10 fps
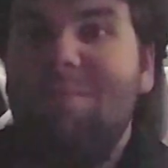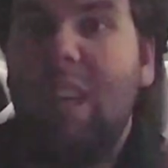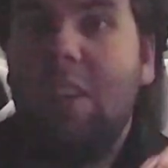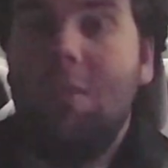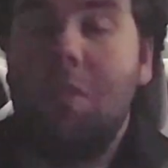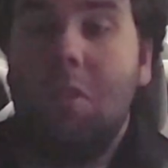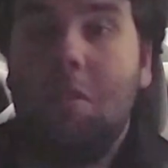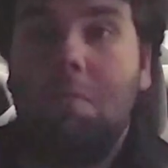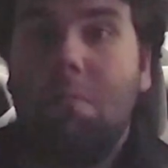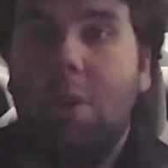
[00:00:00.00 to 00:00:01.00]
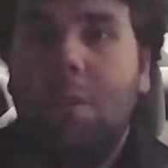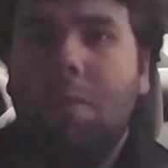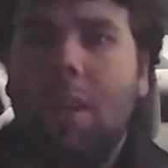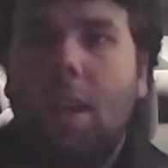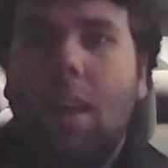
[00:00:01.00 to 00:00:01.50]
like her, she's pretty
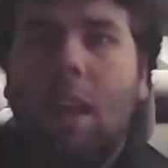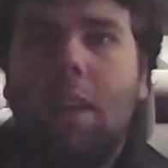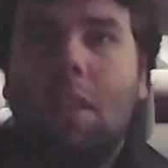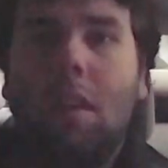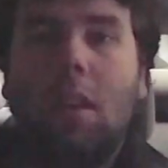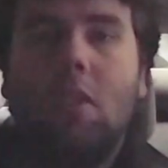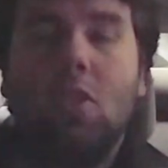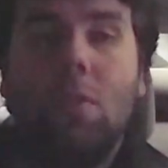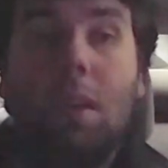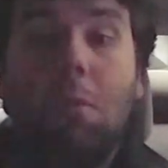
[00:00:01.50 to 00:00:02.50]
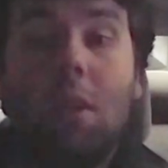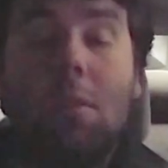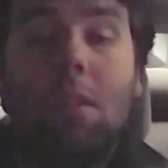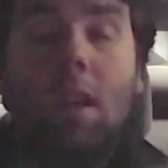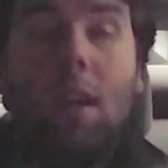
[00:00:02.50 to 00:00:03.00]
funny. I thought Trainwreck
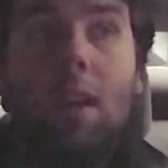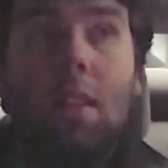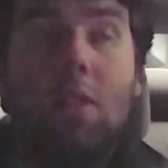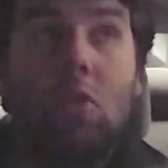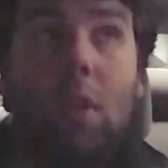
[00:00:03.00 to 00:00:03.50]
I, I thought